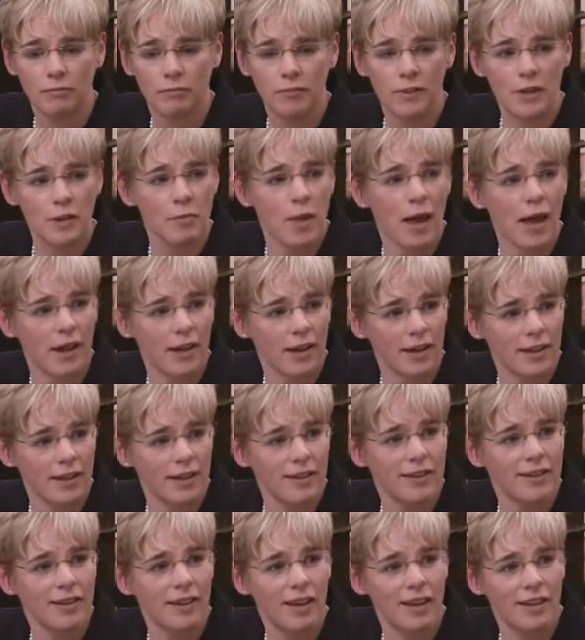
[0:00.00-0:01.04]
feedback
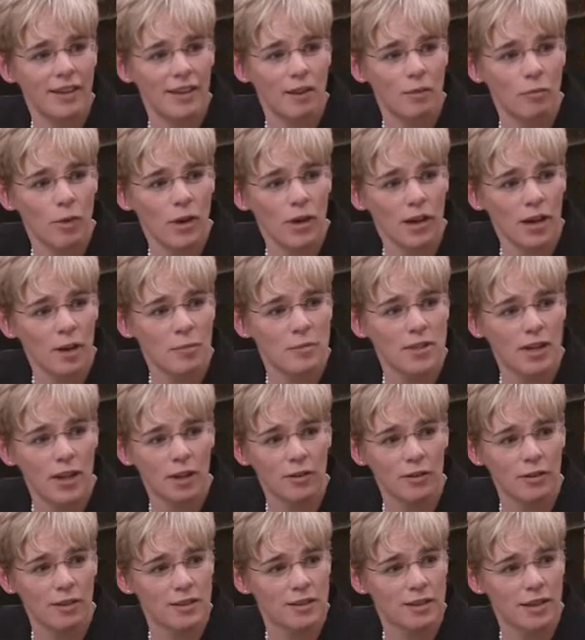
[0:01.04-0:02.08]
in, and then what comes
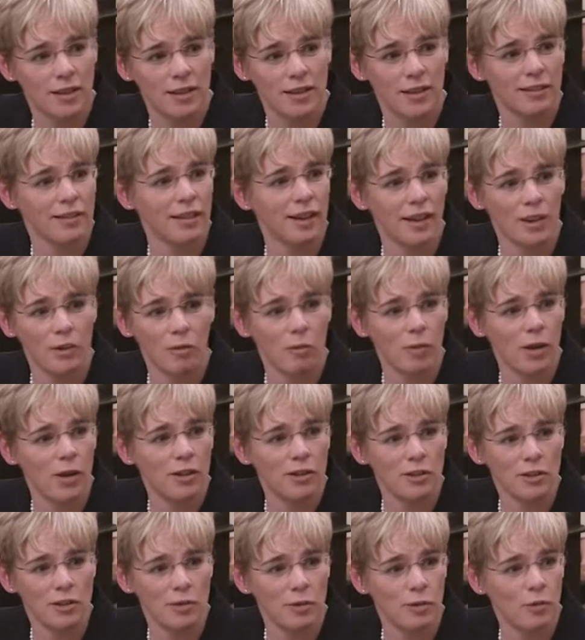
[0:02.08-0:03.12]
out looks nothing like
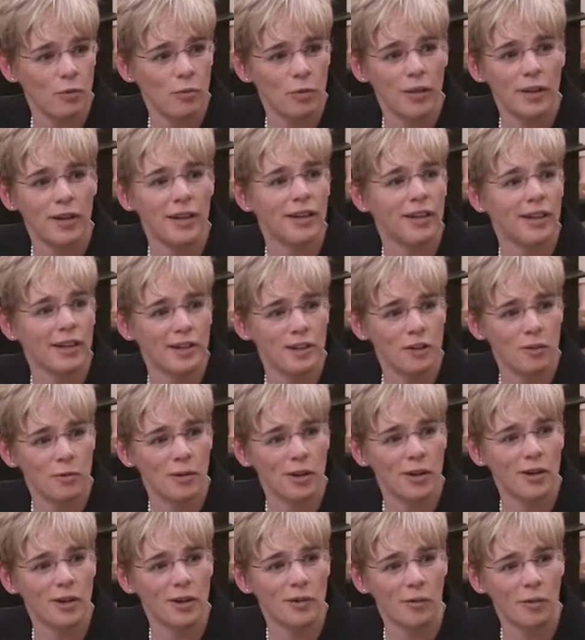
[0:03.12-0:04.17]
what you put in, and you
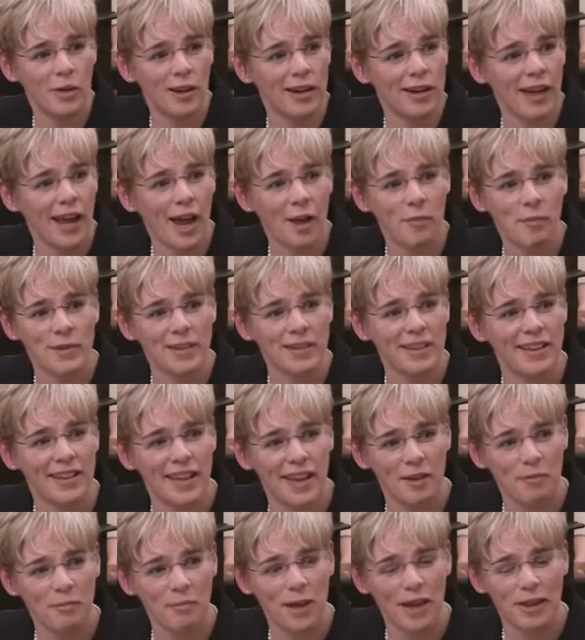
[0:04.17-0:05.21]
wonder what happened in
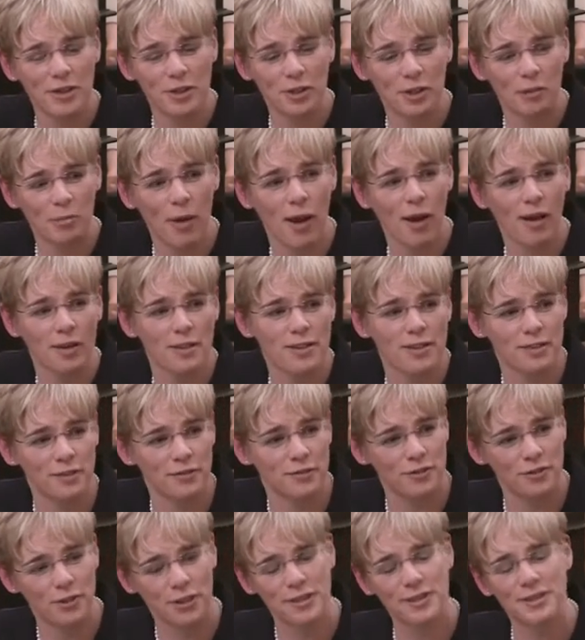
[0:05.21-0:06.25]
that magic box
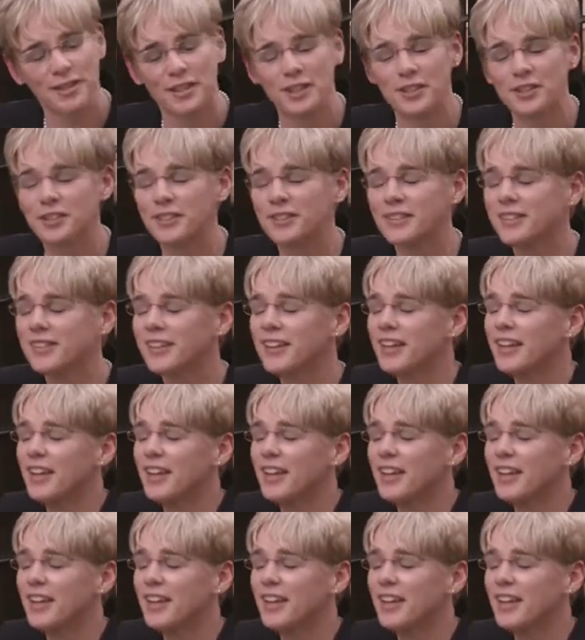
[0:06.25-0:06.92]
of translation.